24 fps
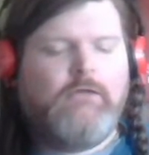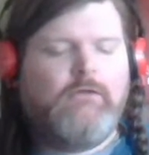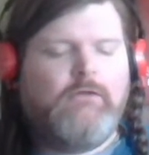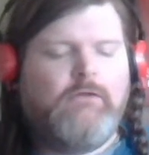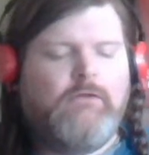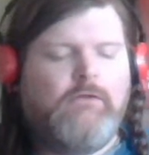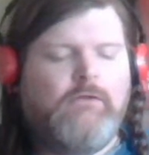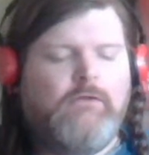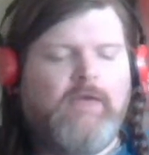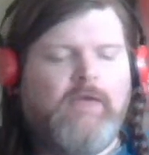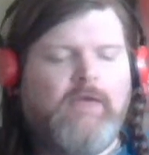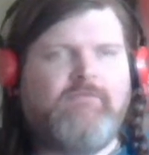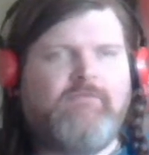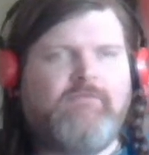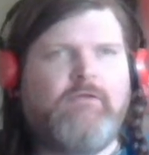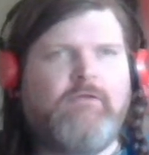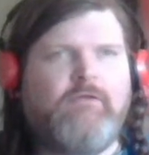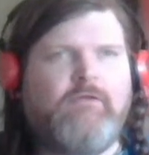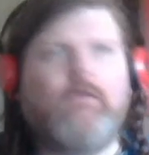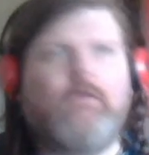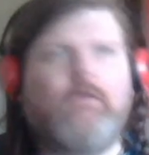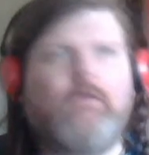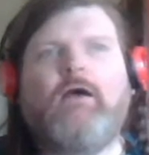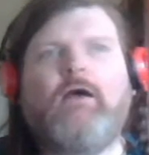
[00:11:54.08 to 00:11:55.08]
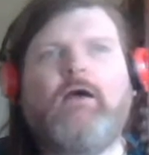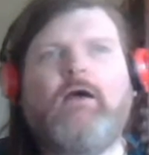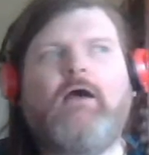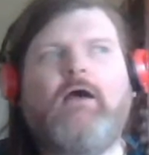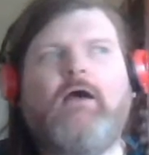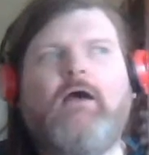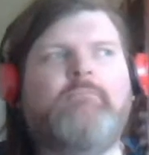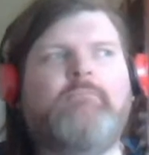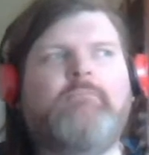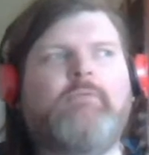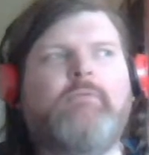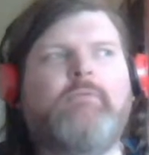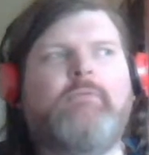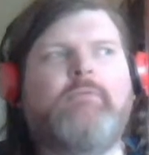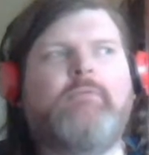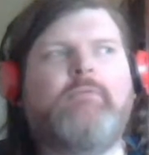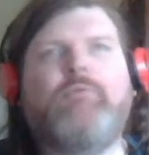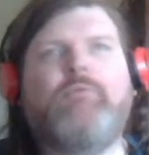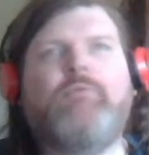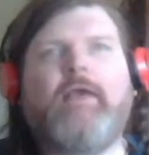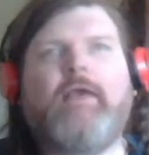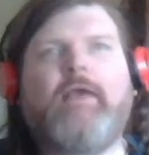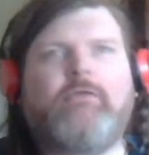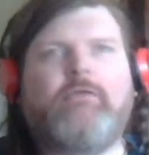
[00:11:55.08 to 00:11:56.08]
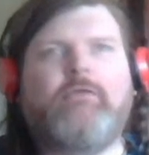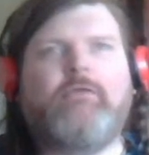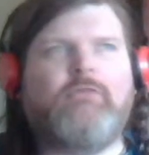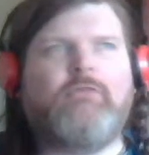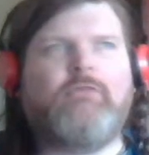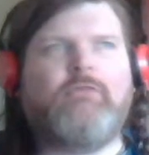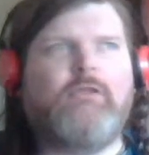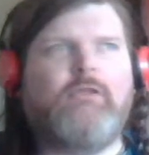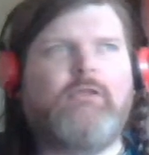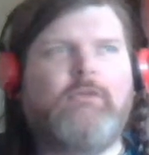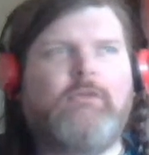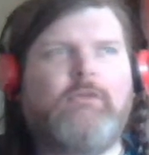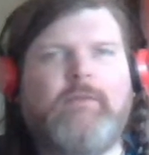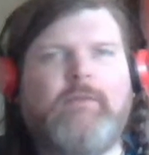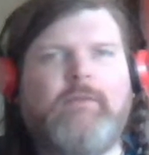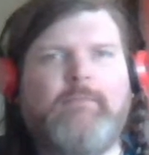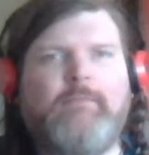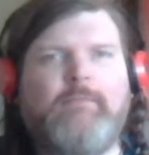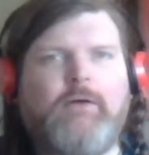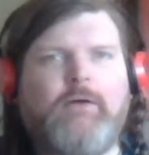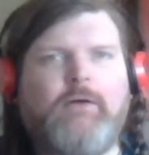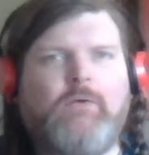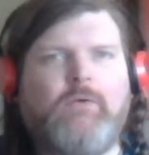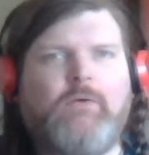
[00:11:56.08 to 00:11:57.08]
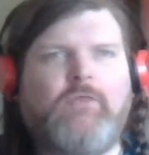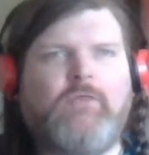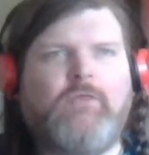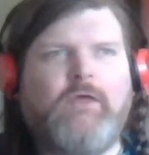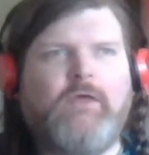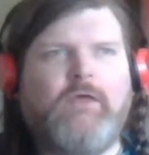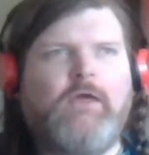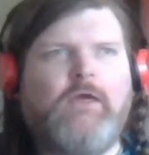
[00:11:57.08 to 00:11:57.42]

you have to embrace a little bit of both.